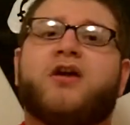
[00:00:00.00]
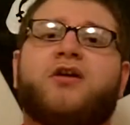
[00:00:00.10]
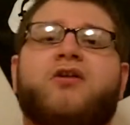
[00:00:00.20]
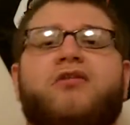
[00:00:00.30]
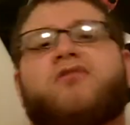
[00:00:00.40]

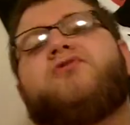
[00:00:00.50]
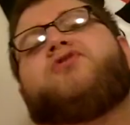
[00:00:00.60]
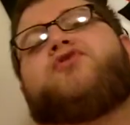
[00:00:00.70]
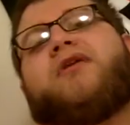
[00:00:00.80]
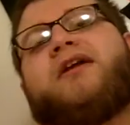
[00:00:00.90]
You can also
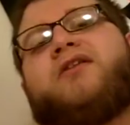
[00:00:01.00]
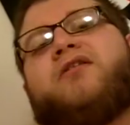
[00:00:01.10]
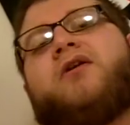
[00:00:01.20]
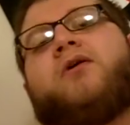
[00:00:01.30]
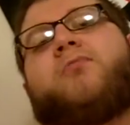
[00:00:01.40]
do
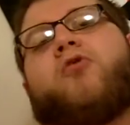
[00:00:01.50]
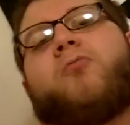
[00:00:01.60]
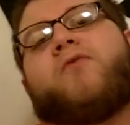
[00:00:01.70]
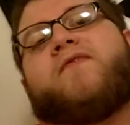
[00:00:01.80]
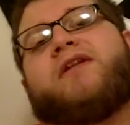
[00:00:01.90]
trainer
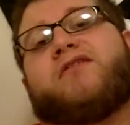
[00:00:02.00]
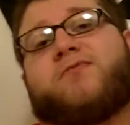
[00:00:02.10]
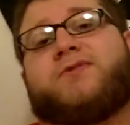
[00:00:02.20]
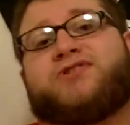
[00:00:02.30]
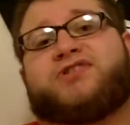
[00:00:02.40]
promo
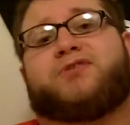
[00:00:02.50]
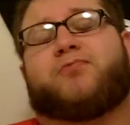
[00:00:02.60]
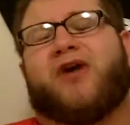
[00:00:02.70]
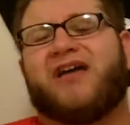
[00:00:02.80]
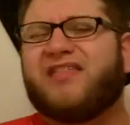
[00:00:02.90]
videos, which is
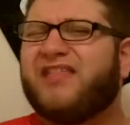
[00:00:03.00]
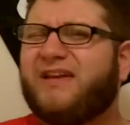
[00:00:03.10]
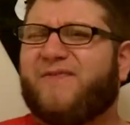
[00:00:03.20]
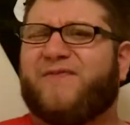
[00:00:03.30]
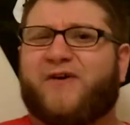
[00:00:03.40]

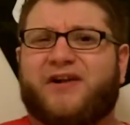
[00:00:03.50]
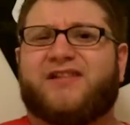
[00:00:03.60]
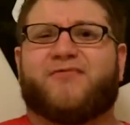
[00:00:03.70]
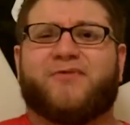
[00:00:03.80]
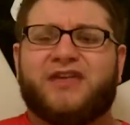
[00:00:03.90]
surprisingly fun.
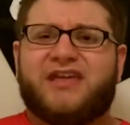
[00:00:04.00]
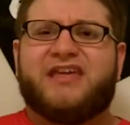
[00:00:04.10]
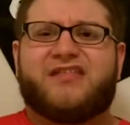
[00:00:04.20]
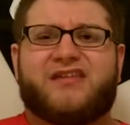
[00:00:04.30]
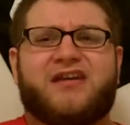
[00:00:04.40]
It's really
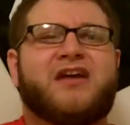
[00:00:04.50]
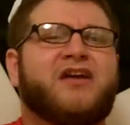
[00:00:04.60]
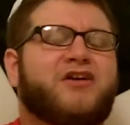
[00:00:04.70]
easy.